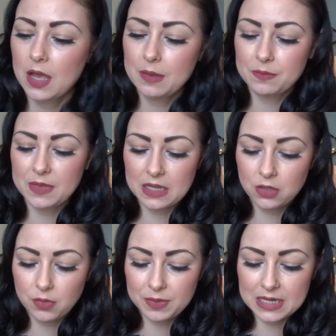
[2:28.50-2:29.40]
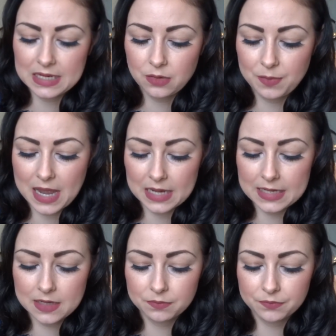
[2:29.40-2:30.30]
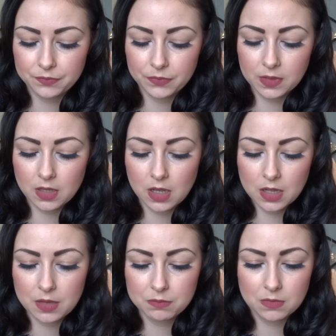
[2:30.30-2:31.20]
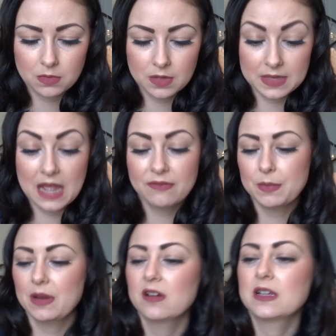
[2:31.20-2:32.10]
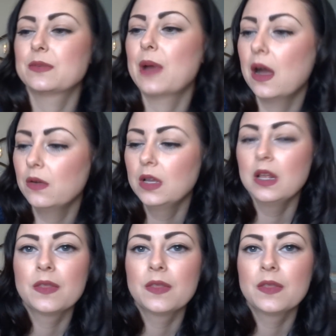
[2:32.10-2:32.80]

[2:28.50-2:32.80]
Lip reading: and they come in a little palette, and they have a mirror as well.